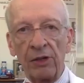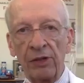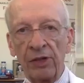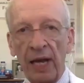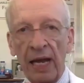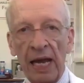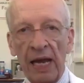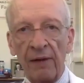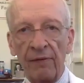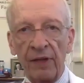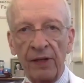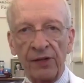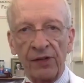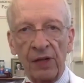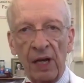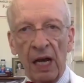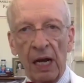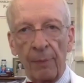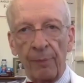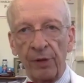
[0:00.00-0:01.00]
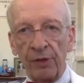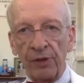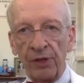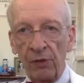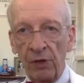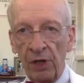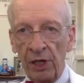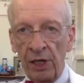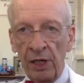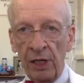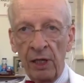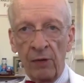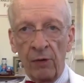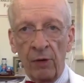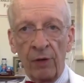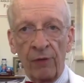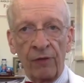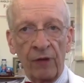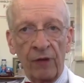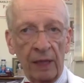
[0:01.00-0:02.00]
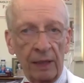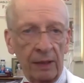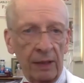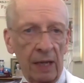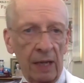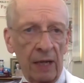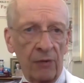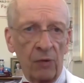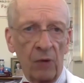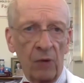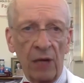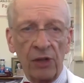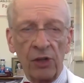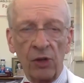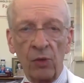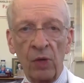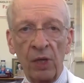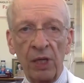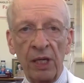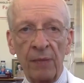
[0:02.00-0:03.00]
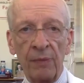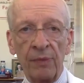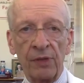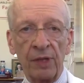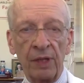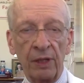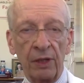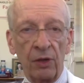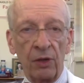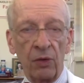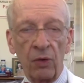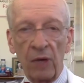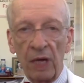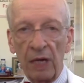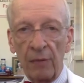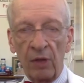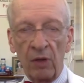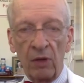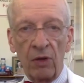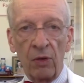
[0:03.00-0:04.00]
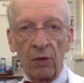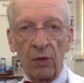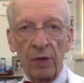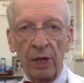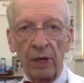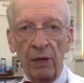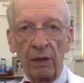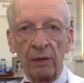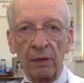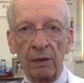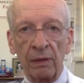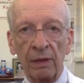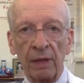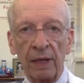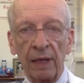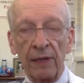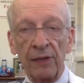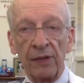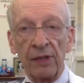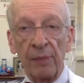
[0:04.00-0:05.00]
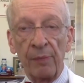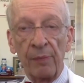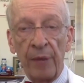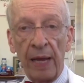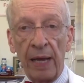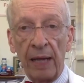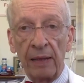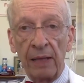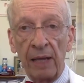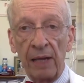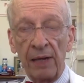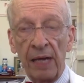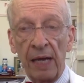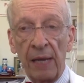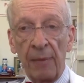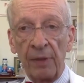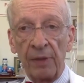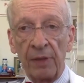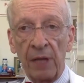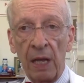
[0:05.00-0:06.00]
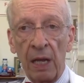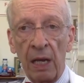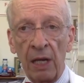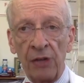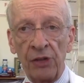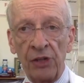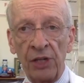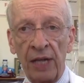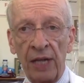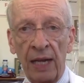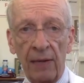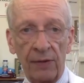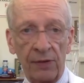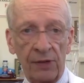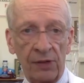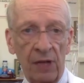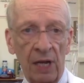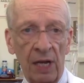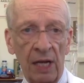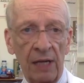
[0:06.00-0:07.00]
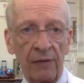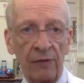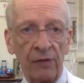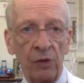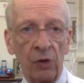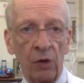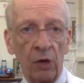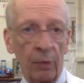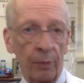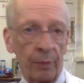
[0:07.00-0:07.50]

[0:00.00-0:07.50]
to have this opportunity to reflect on Roger Williams' incredible career and his impact on hepatology outside of Europe